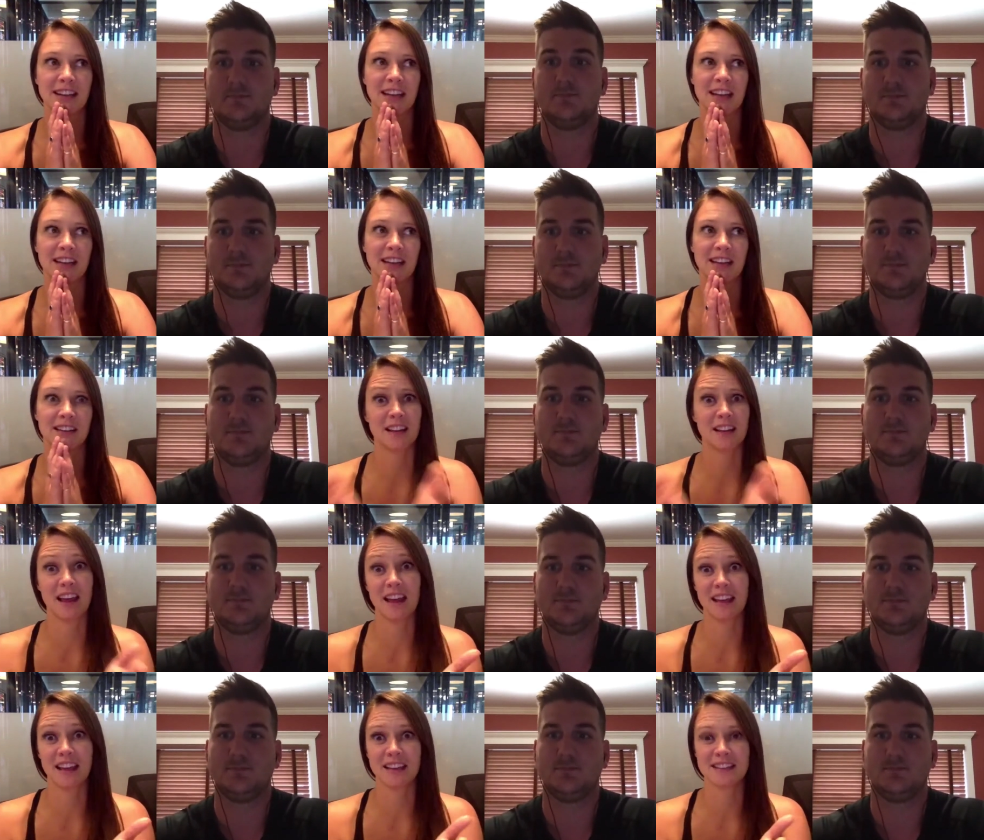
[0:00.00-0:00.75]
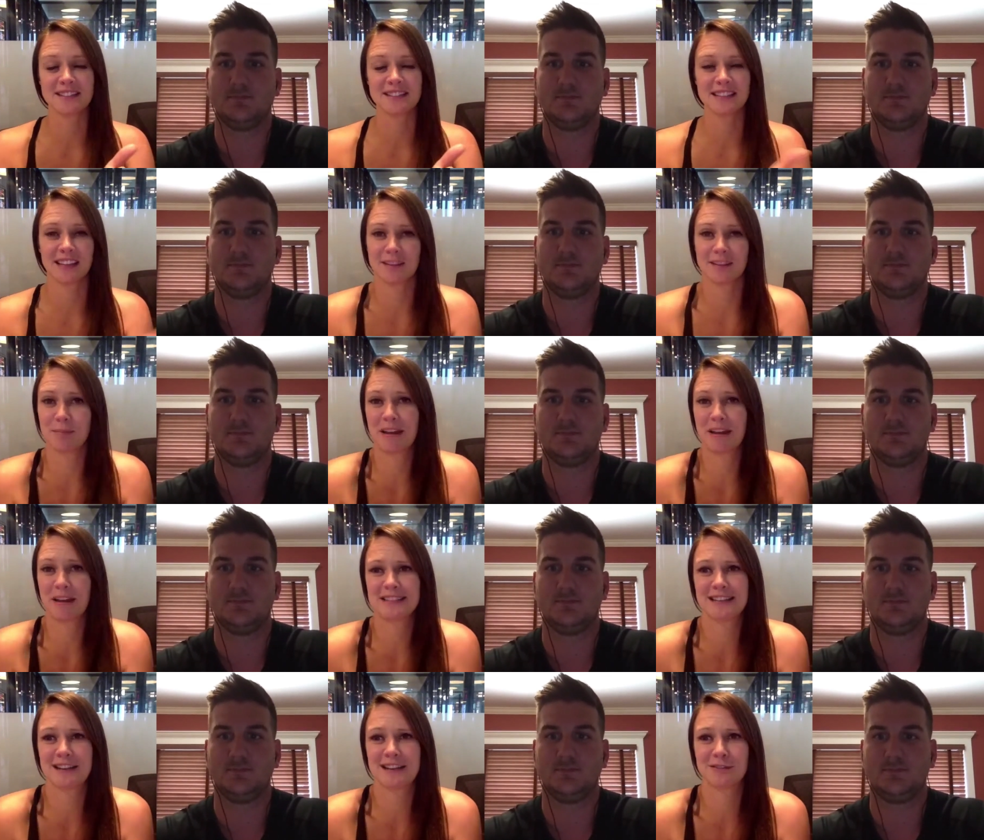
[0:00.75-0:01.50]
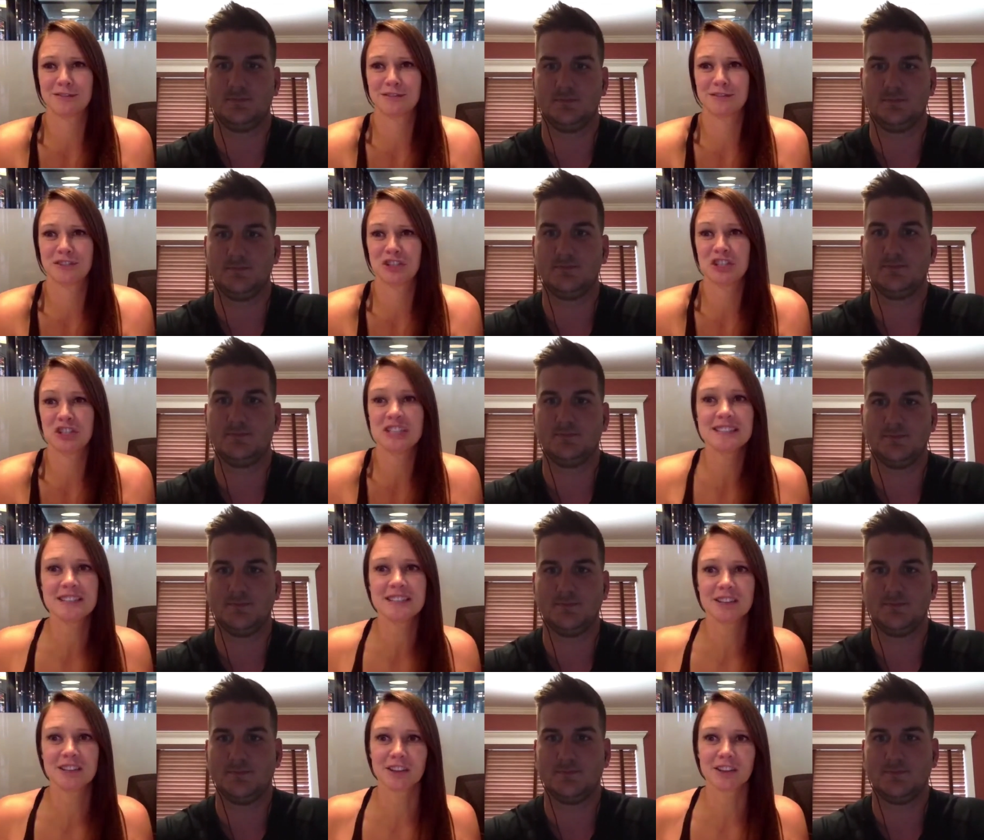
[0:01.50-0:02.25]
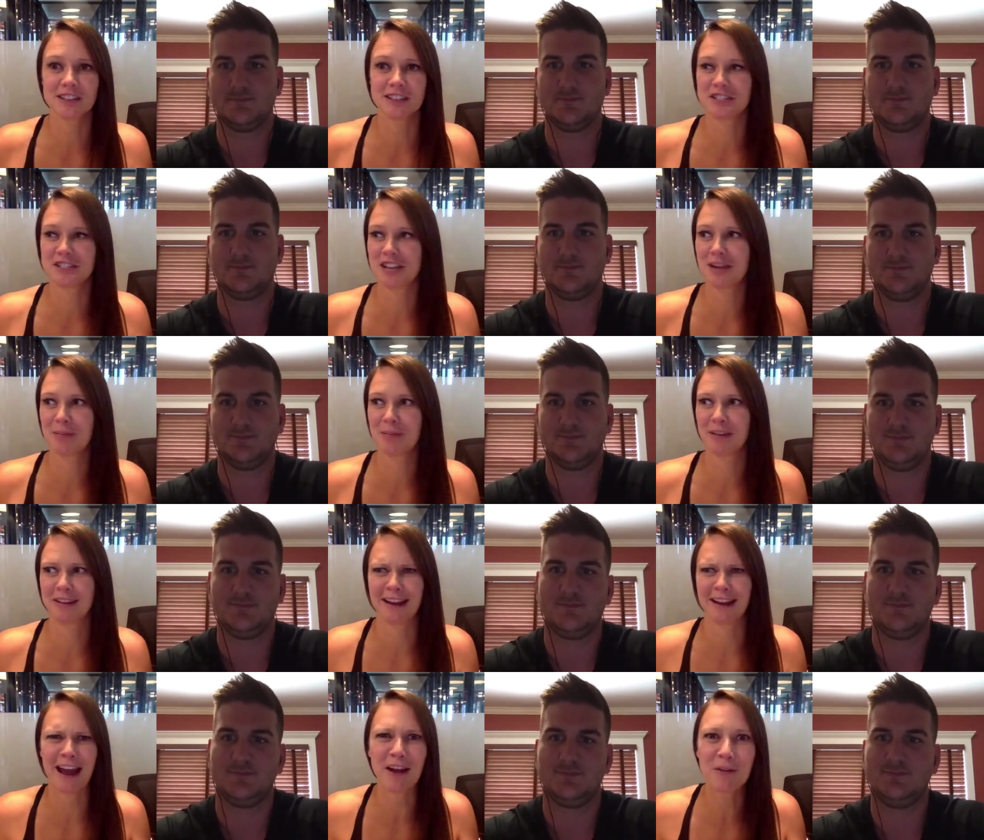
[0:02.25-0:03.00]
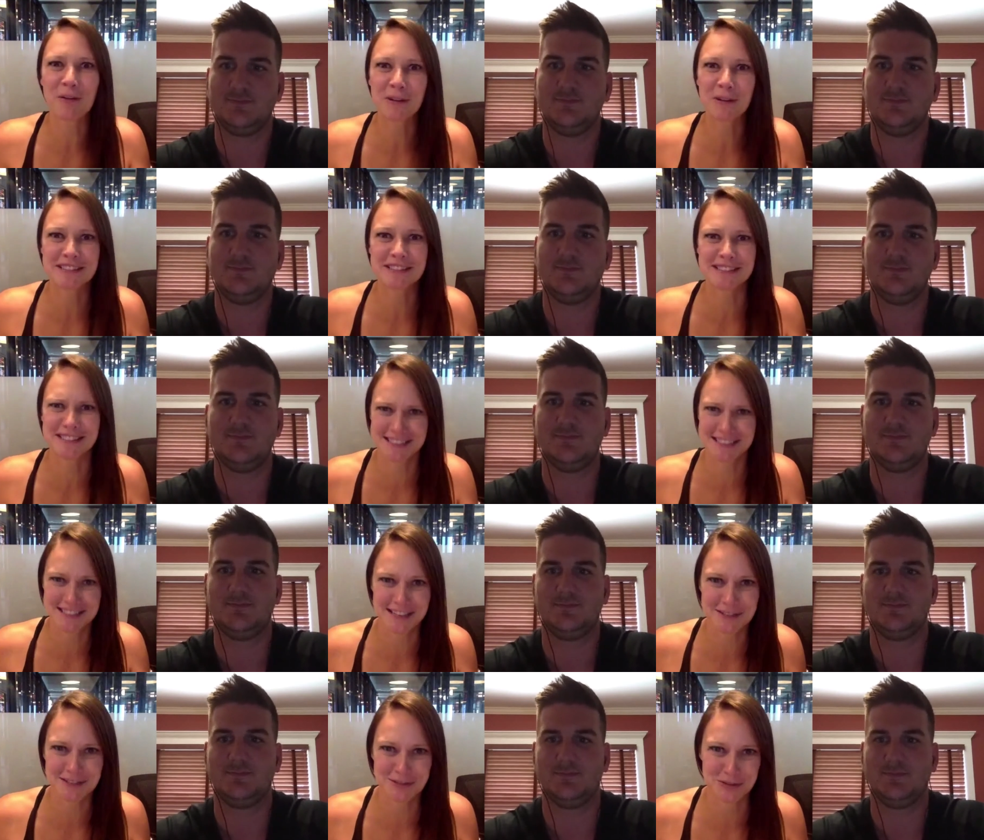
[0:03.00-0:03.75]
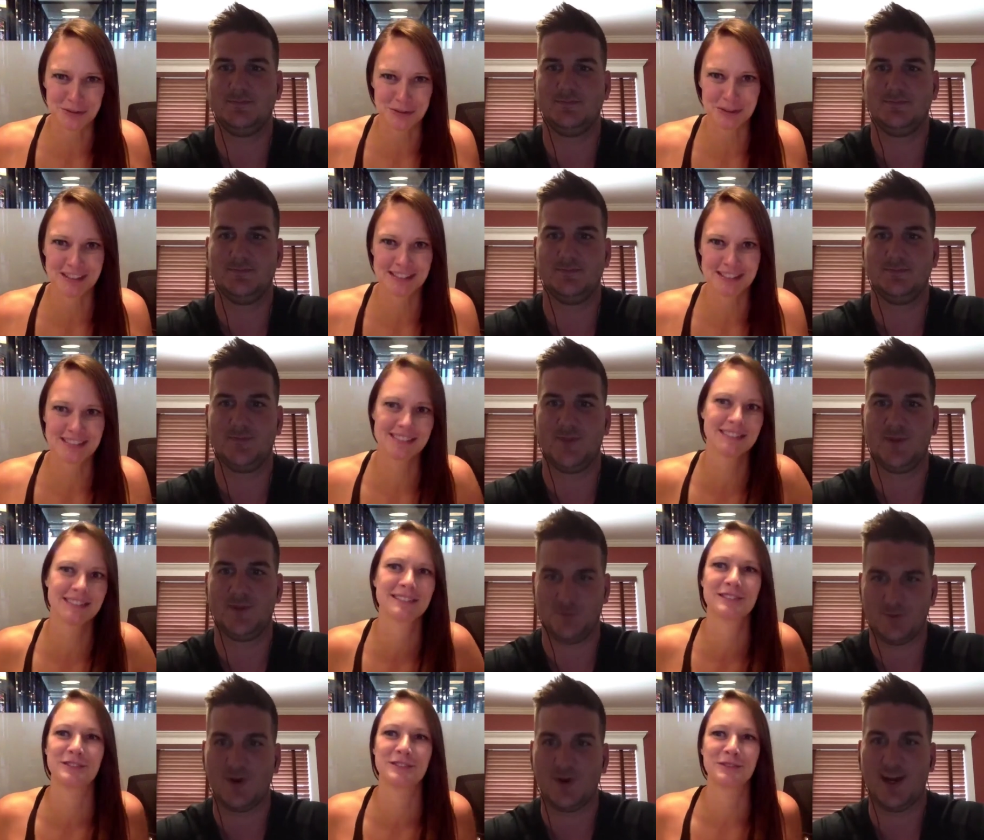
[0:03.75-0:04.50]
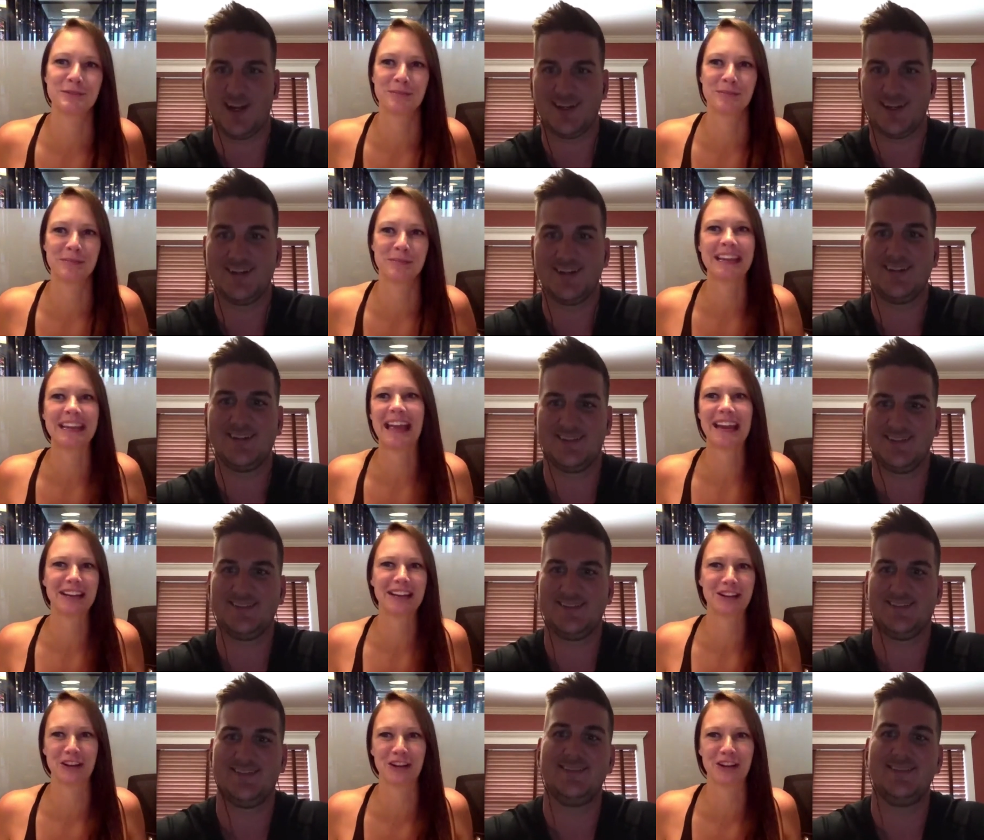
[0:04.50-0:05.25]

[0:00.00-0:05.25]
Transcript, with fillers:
Speaker 1: get clients. Like it might sound cheesy or cliche, but like I want success stories. It doesn't right. do me any